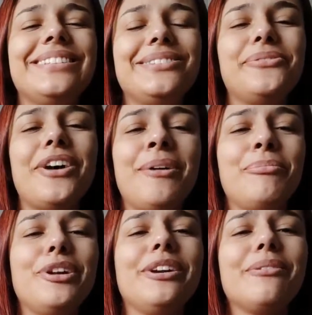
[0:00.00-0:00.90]

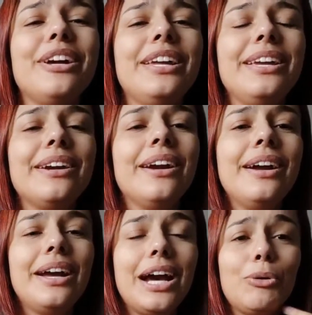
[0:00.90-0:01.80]
fabric right here.
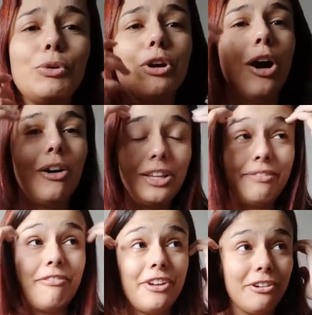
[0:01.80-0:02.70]
I will call it
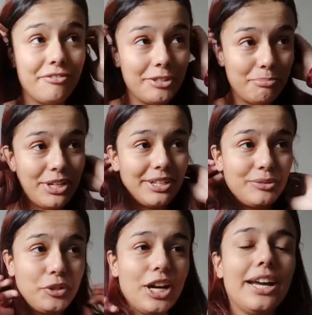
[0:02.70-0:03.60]
velvet because
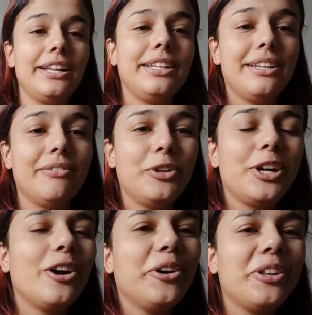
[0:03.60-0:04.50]
we
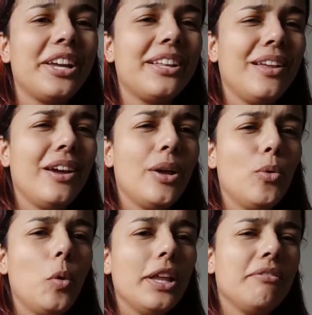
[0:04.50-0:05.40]
call it
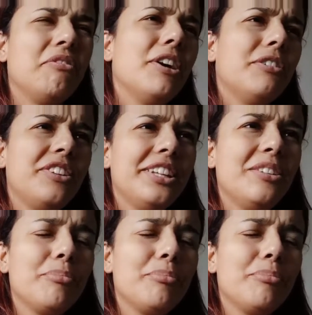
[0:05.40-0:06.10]
wet velvet in